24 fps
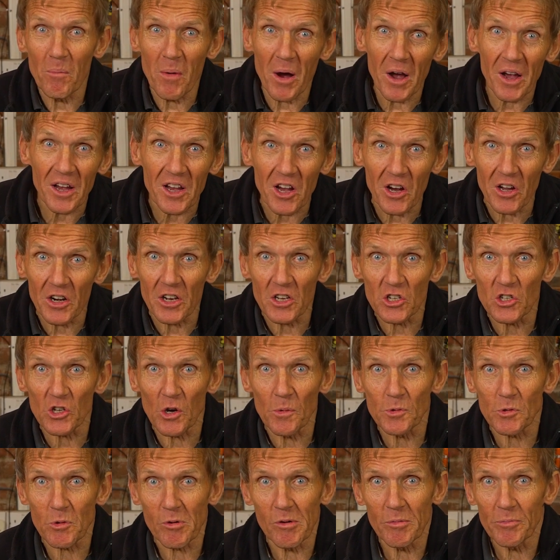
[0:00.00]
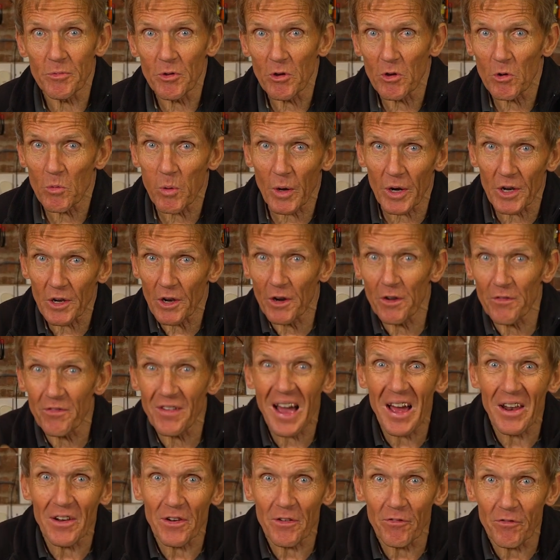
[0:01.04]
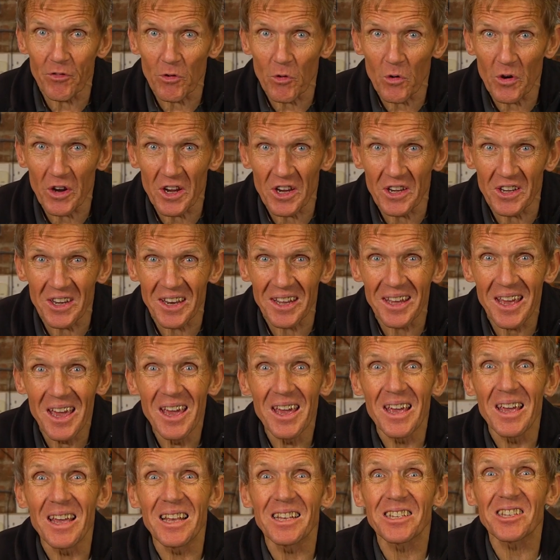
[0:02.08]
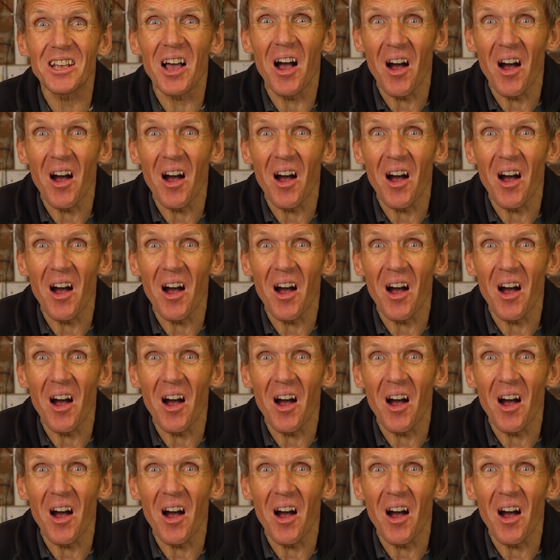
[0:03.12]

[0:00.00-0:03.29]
my kind of jobs where I'm doing quite a lot of underfloor heating, it's